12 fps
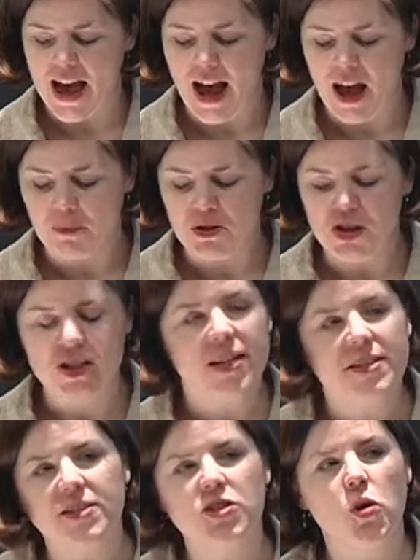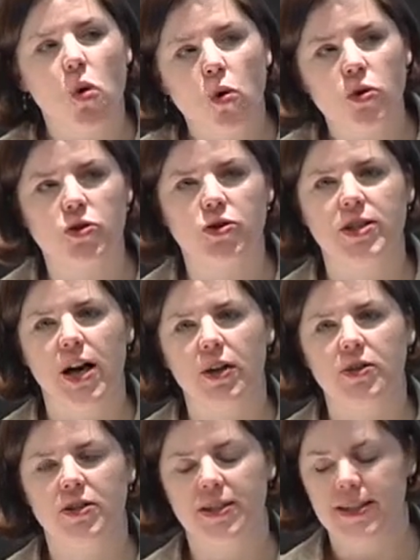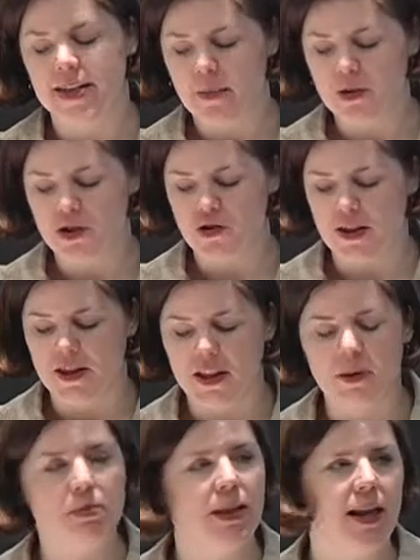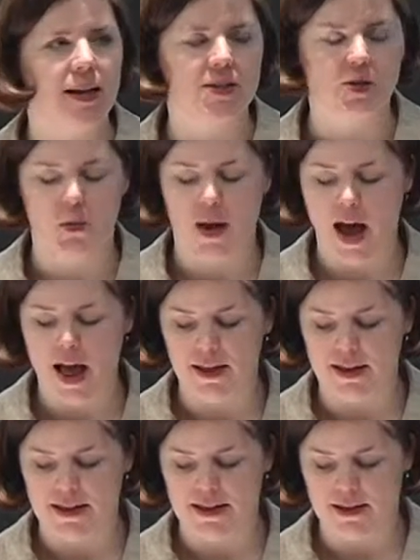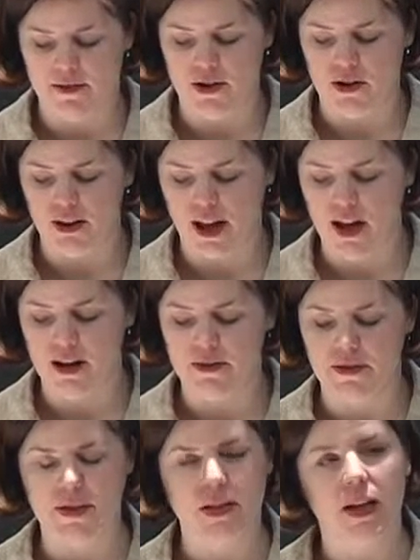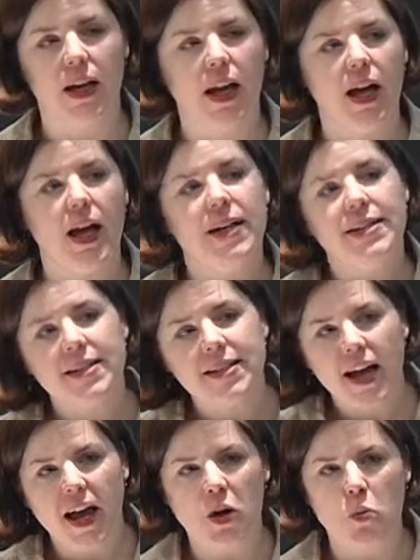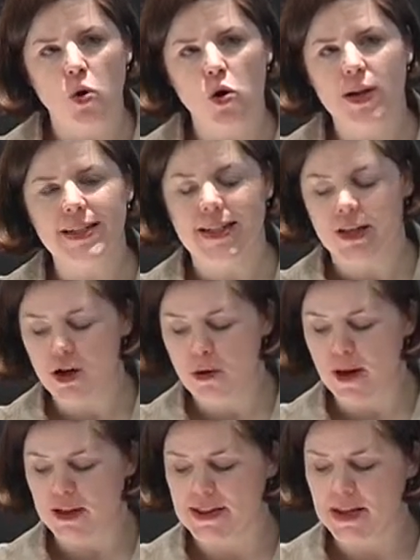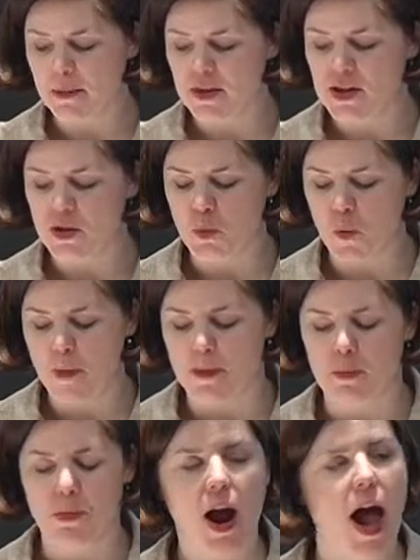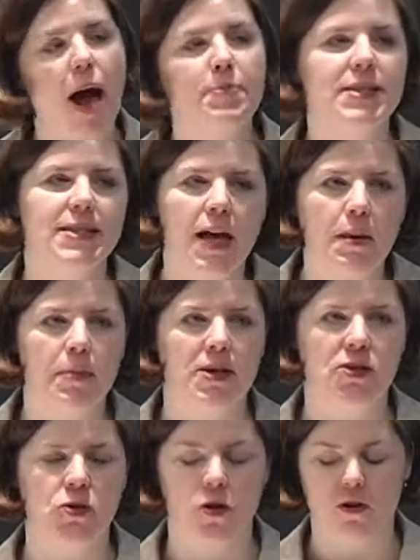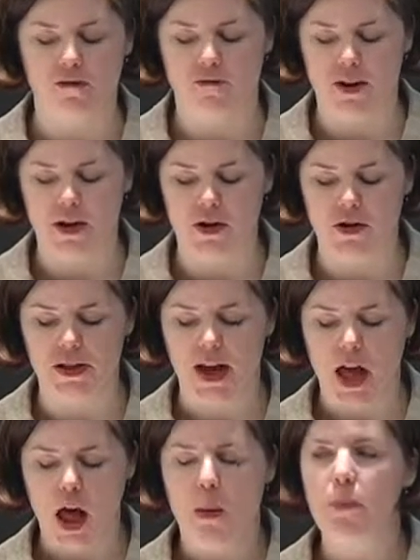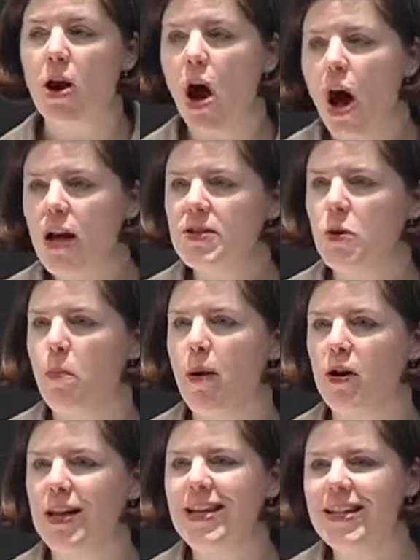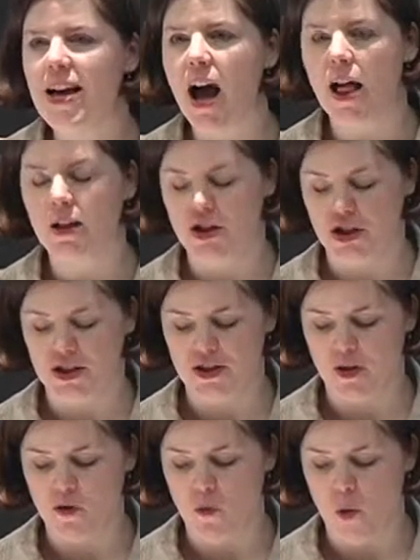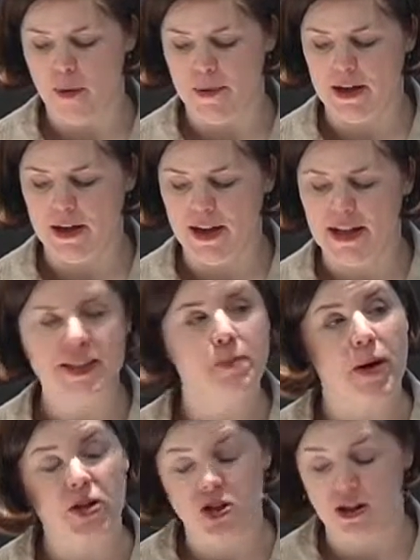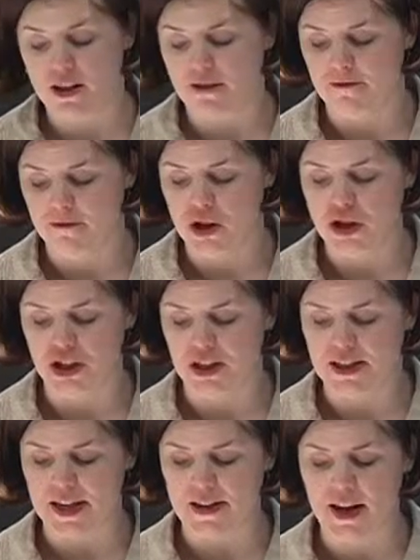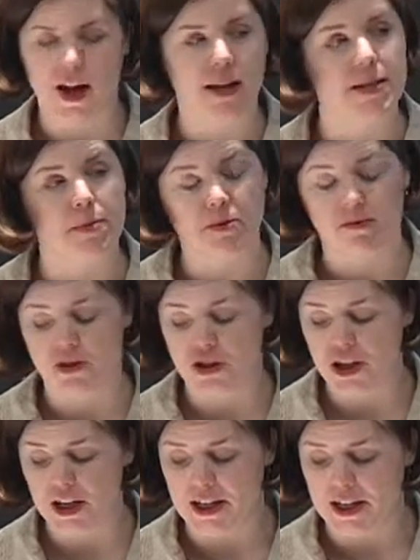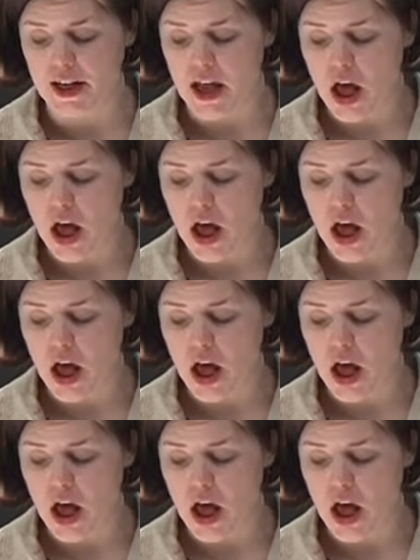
Um, she does this in order to, to demonstrate the complex realities of their lives. Tonight, we're going to hear about some of these women, perhaps some historical figures, but also about ideologies of women, especially virgins and the concept of virginity.